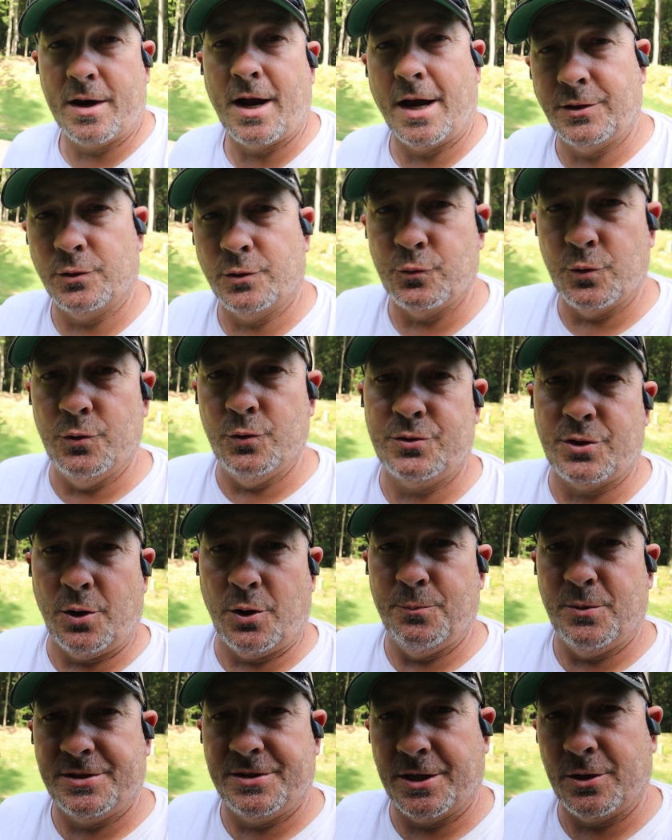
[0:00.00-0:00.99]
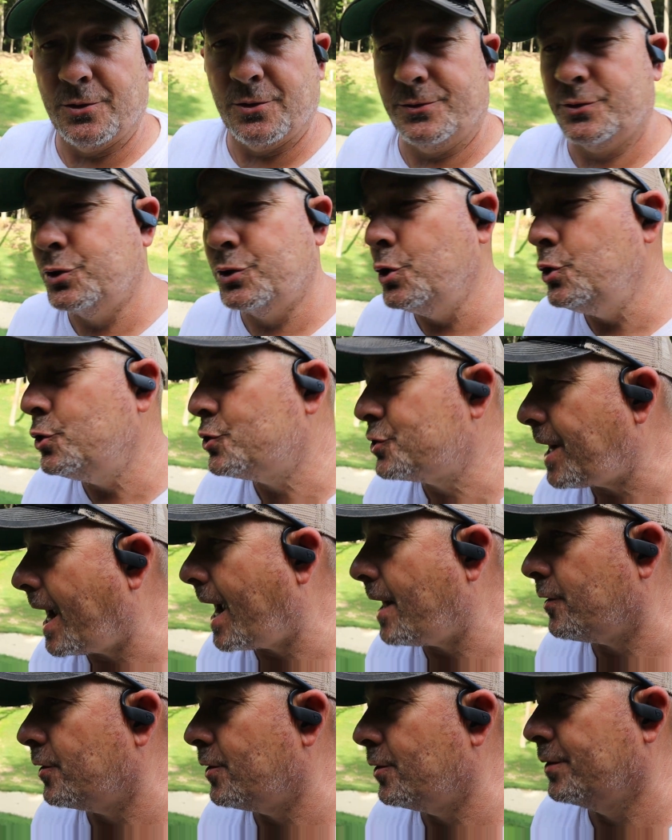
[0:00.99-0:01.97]
I got the root zone material too
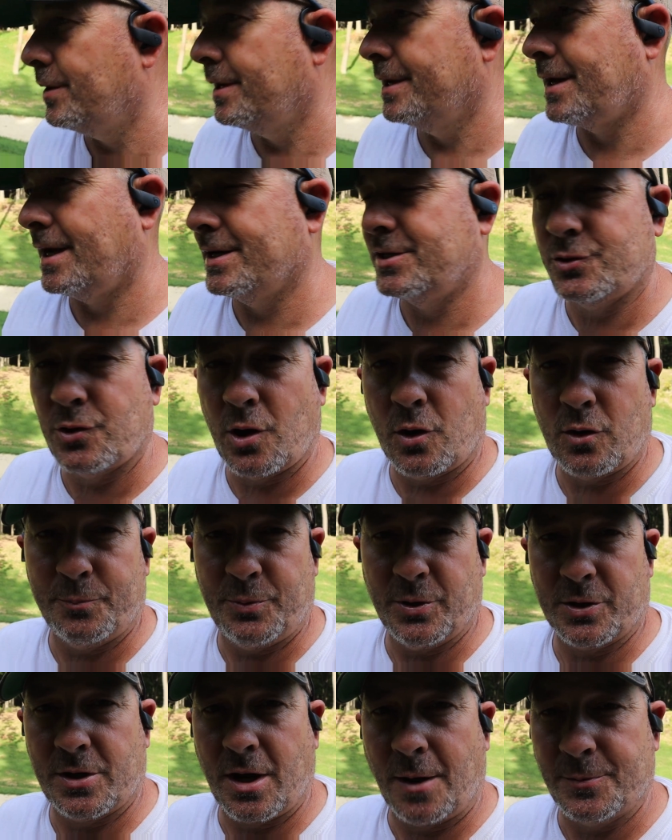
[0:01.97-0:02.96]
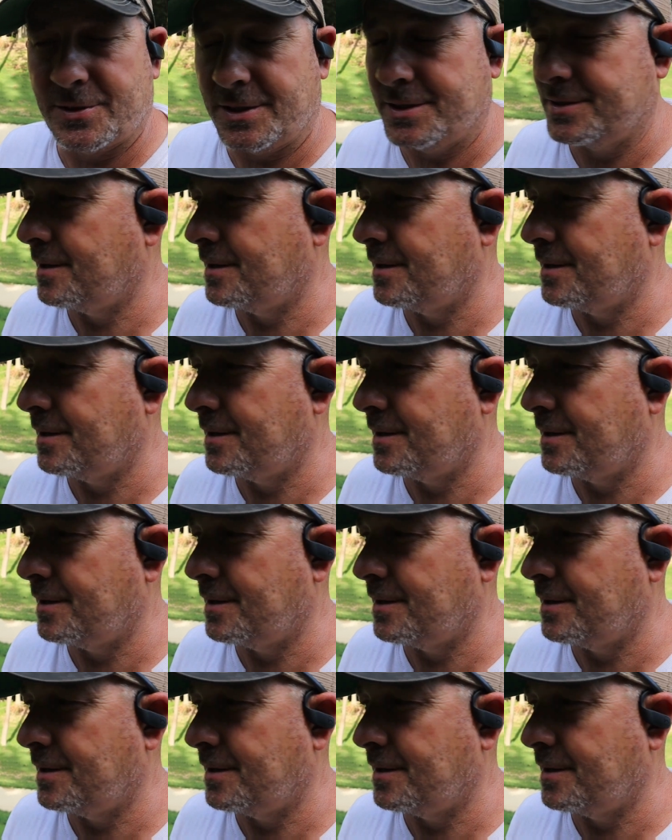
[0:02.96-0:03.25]
shallow and I struggle to put cups in